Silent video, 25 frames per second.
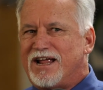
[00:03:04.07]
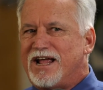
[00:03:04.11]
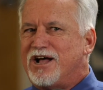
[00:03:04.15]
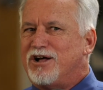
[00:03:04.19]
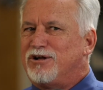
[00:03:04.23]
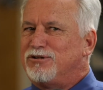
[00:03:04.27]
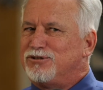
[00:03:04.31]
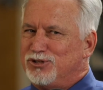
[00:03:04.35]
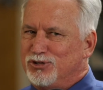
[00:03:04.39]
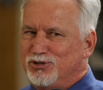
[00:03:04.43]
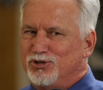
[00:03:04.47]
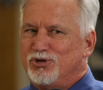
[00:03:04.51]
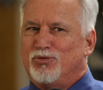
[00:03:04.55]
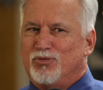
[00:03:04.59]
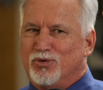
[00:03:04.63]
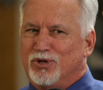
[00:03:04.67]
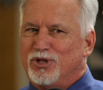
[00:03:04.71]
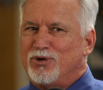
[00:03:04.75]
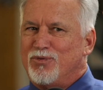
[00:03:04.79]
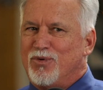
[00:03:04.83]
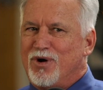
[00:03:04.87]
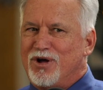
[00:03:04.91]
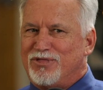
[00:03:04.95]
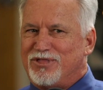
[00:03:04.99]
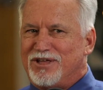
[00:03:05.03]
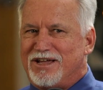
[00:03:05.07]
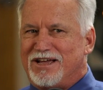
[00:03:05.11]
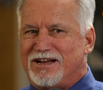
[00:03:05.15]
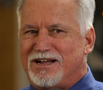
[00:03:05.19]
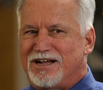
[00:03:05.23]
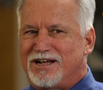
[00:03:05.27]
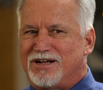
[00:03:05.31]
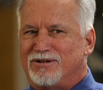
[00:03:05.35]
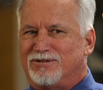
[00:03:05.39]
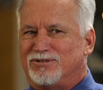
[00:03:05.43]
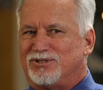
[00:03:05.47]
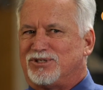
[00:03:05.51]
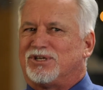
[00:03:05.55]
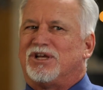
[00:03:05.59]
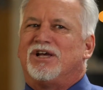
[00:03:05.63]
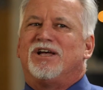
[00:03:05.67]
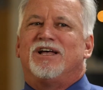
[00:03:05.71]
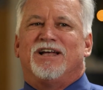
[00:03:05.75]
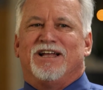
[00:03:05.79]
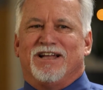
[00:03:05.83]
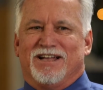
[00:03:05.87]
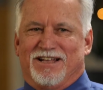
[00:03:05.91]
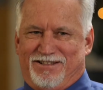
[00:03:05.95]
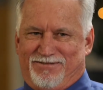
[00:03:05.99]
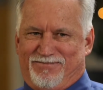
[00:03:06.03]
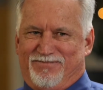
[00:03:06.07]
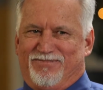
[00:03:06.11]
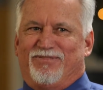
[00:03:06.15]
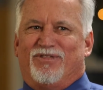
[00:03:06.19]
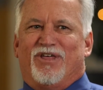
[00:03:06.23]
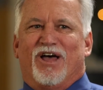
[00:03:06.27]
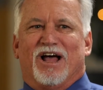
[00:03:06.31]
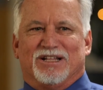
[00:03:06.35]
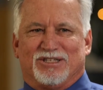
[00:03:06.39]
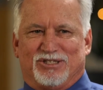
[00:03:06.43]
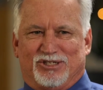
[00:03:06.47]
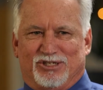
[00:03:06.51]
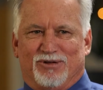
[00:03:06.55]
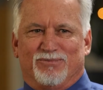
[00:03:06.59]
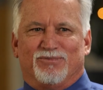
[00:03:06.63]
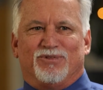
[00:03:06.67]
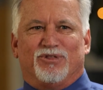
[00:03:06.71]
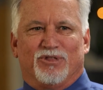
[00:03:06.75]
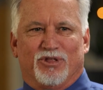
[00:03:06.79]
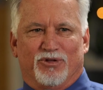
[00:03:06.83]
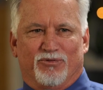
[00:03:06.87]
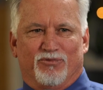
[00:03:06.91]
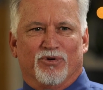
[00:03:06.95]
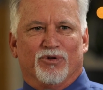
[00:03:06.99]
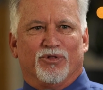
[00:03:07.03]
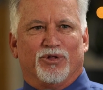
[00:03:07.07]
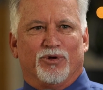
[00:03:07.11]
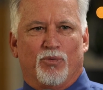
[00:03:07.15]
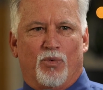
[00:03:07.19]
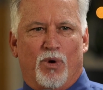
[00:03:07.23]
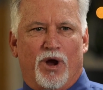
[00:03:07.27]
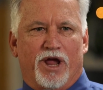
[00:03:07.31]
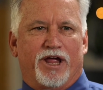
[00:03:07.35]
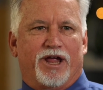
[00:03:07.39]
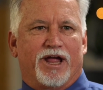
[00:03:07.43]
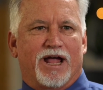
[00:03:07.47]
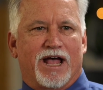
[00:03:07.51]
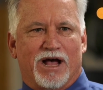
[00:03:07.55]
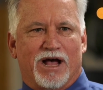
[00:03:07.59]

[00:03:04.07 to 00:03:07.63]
house and you really want that house, that's something to really weigh